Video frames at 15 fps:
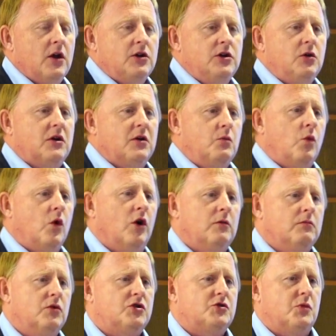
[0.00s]
you can
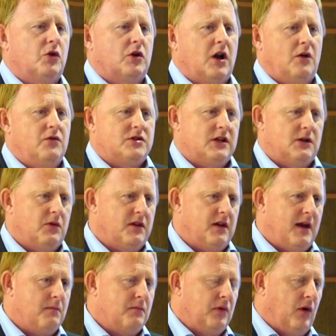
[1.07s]
work much more closely with
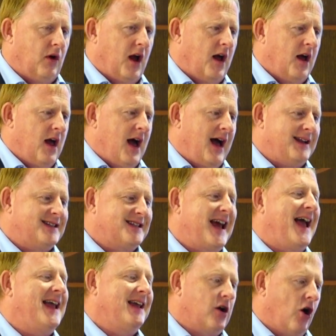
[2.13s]
an employer and
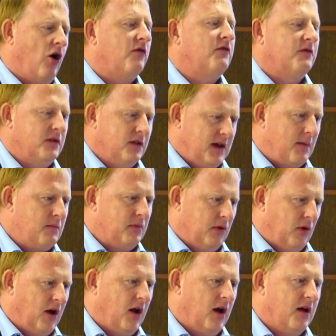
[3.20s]
take off the
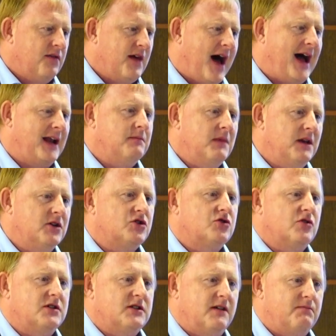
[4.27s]
employer that
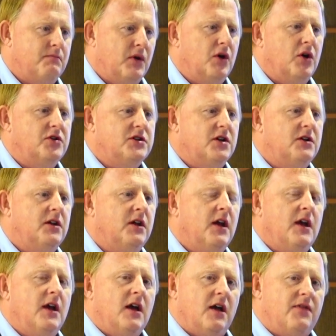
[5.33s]
administrative burden
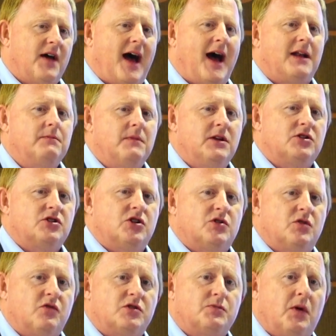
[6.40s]
and that
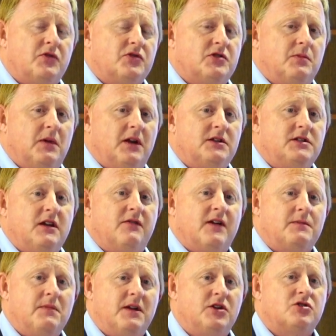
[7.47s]
administrative responsibility of
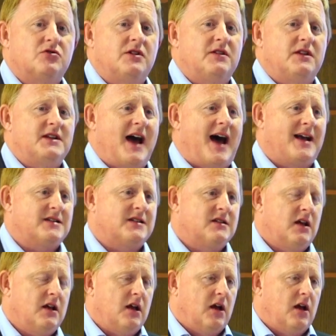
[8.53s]
administering the DAS